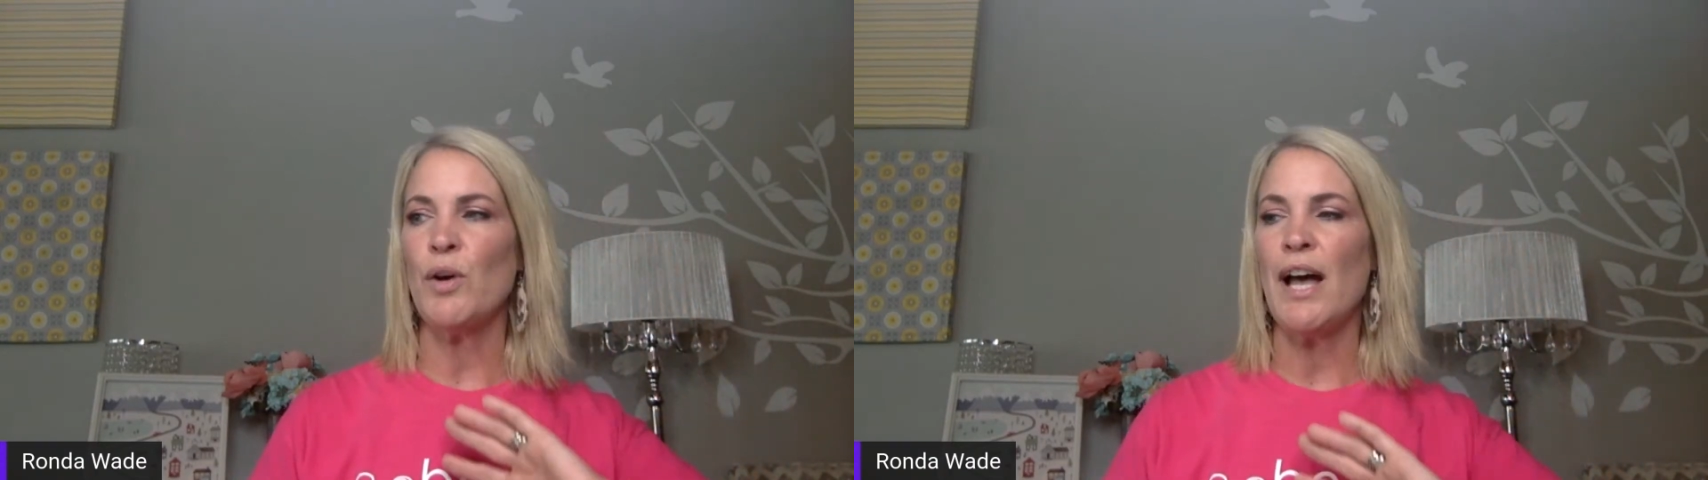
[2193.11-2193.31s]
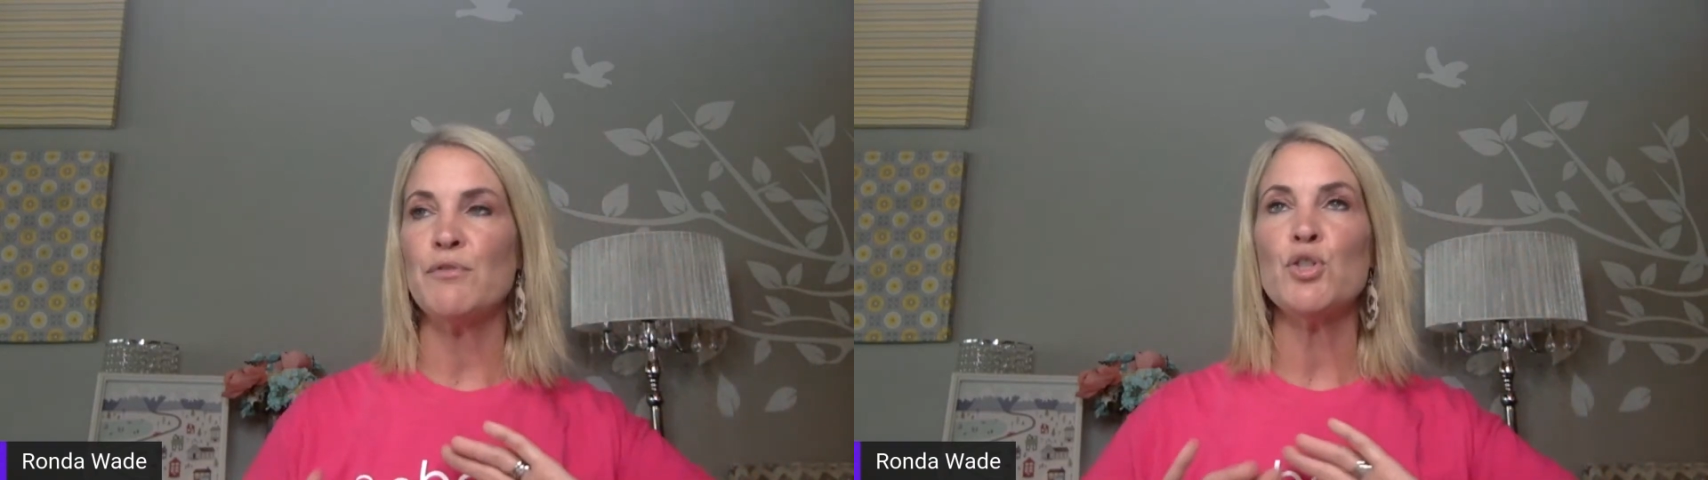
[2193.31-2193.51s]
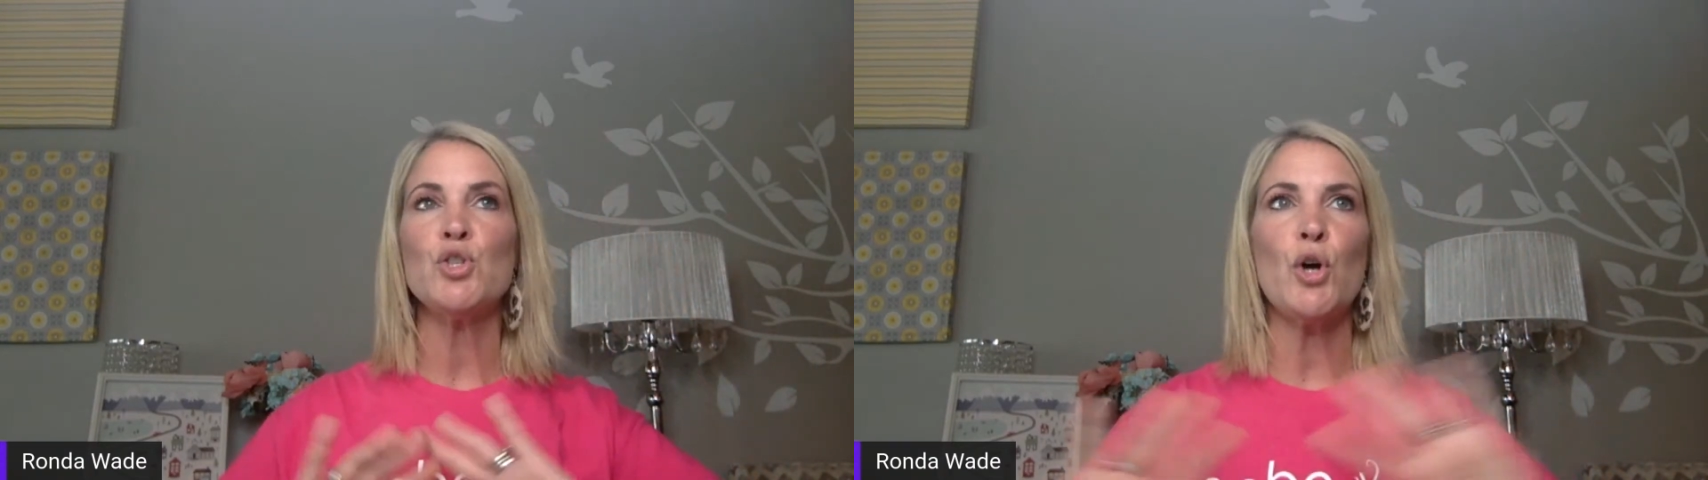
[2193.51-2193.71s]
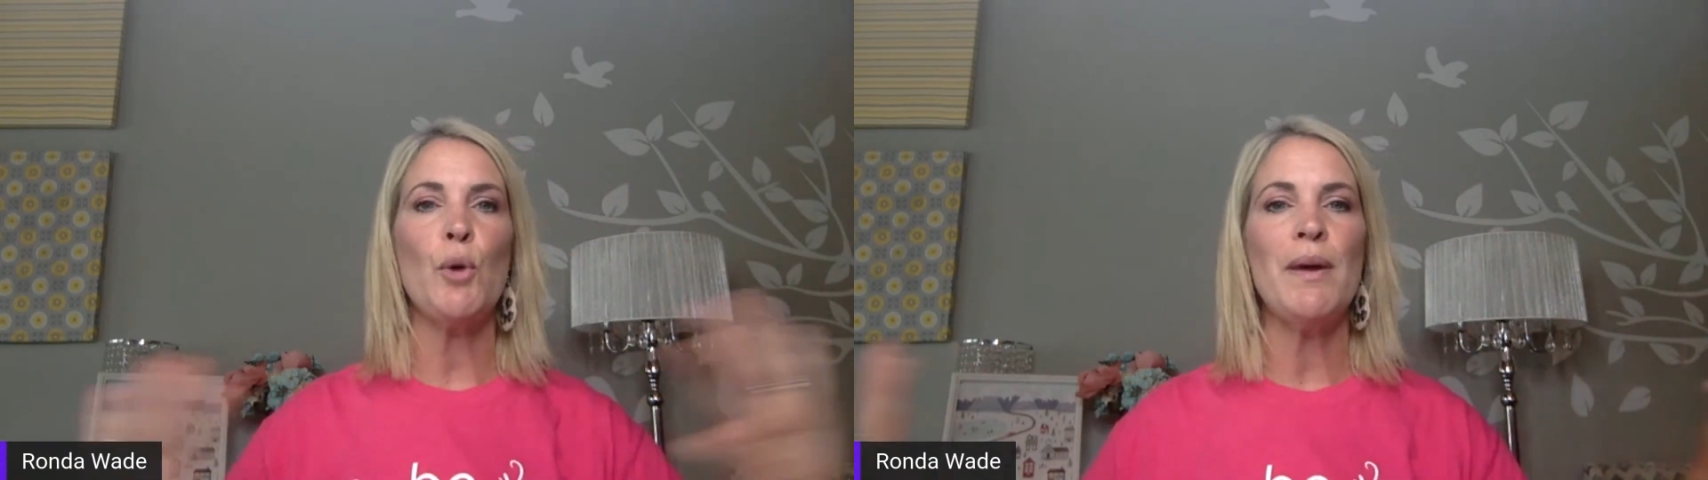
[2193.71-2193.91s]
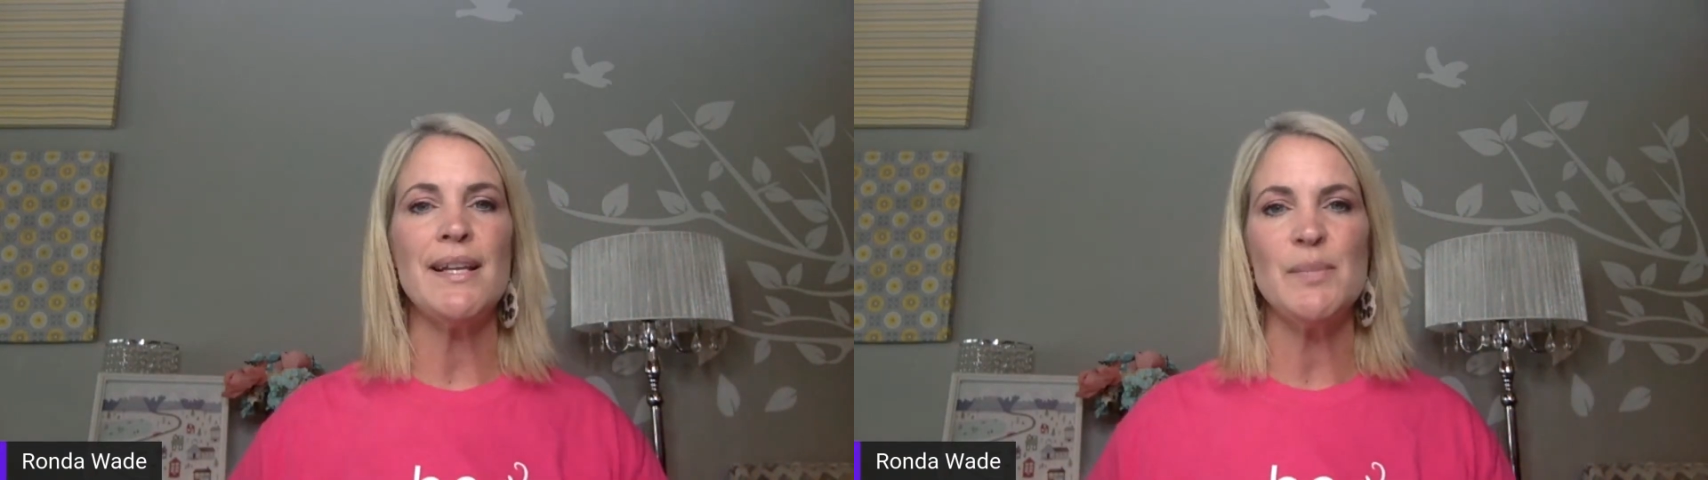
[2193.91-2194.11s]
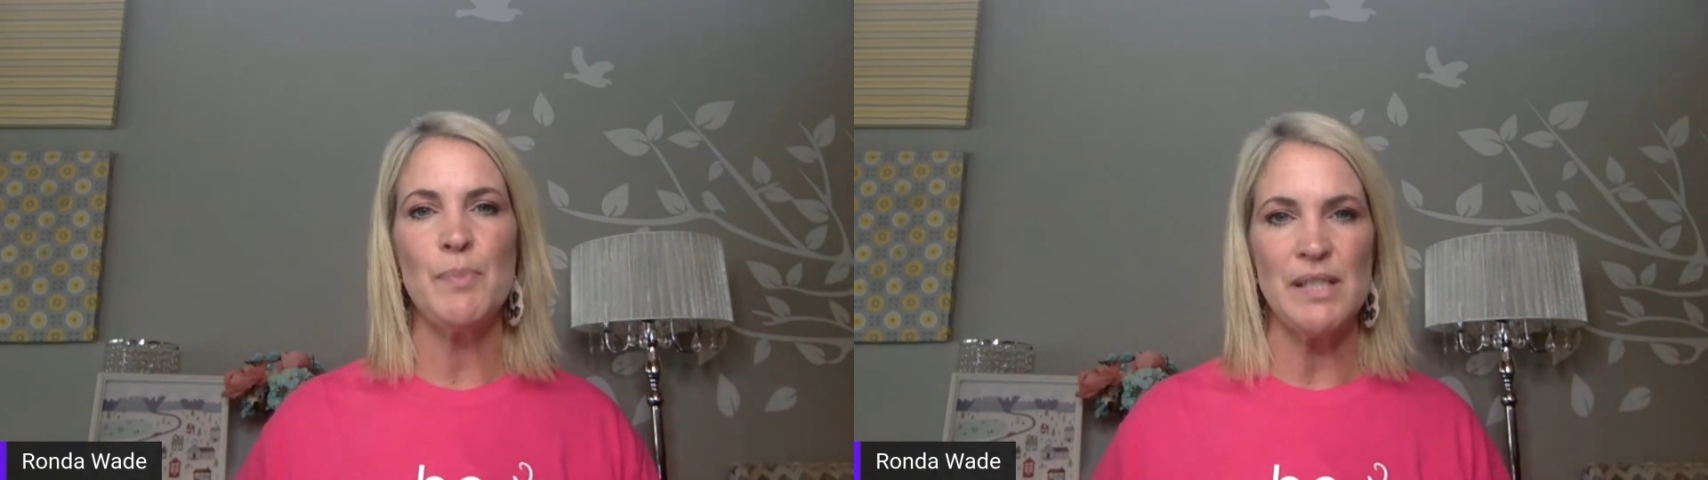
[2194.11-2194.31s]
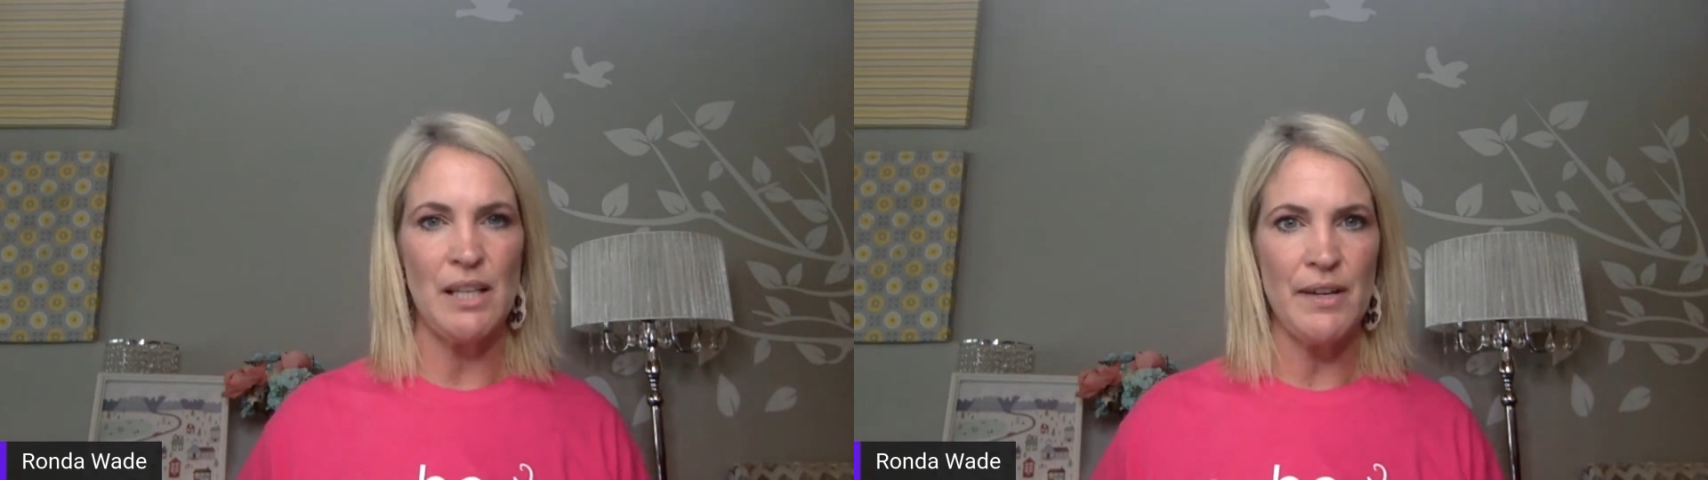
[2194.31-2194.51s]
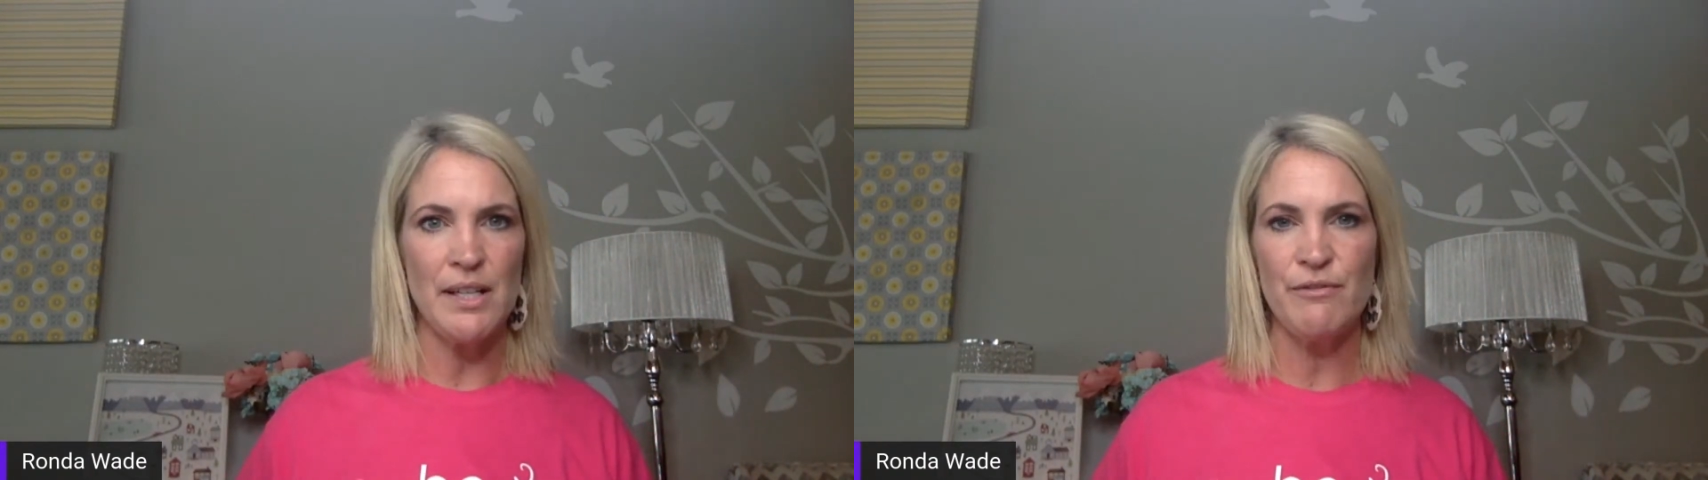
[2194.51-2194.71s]
will have so many
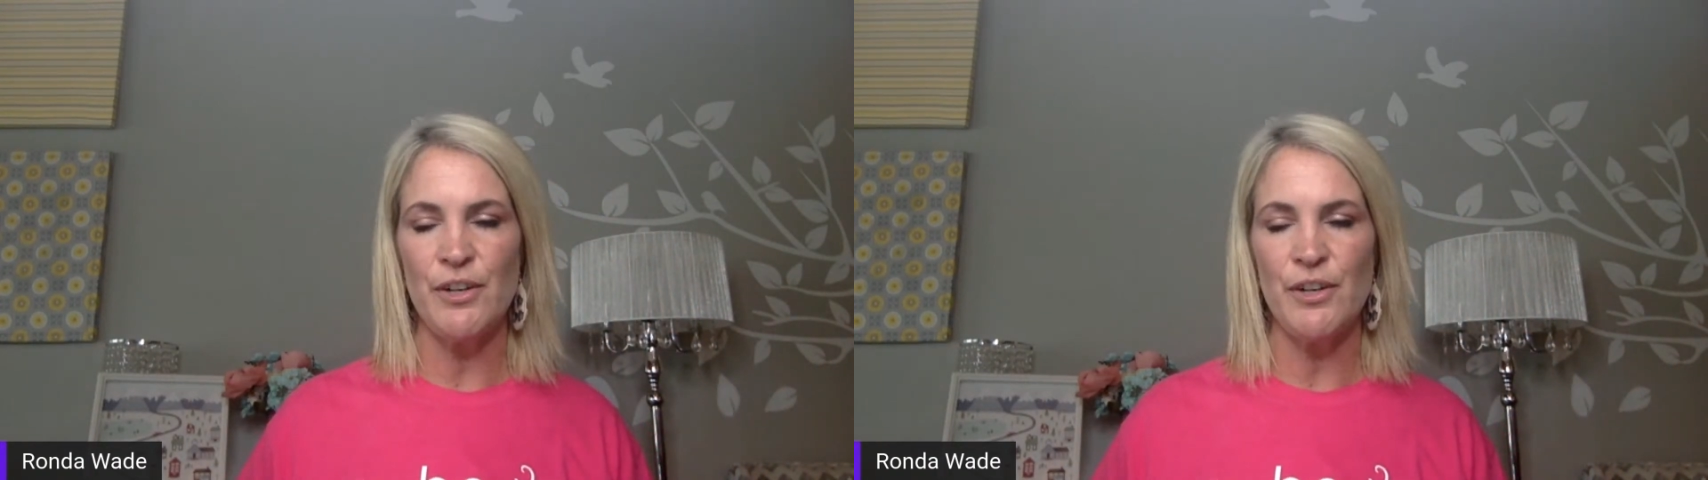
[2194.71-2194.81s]
specifics